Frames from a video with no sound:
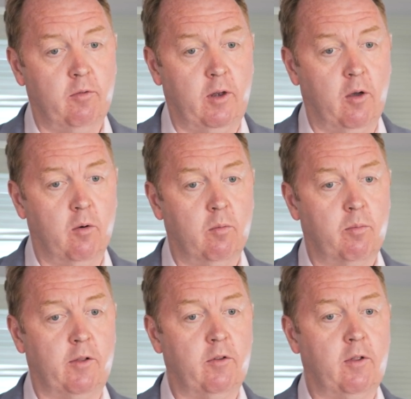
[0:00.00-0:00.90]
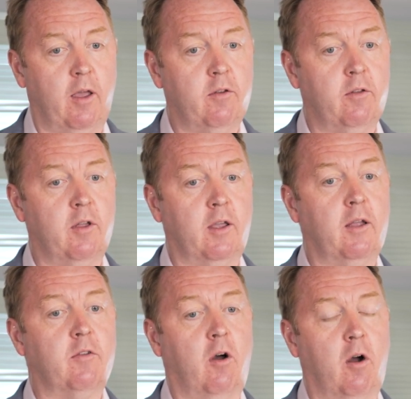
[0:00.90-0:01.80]
video presentation that
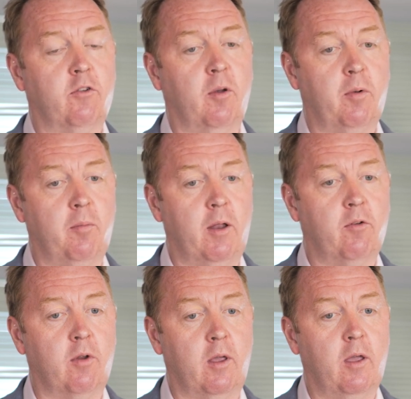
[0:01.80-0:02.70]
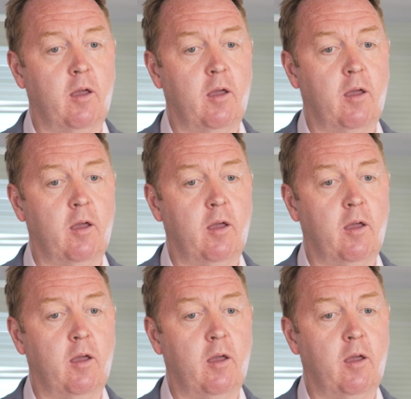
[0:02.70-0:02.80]
gets our supplementary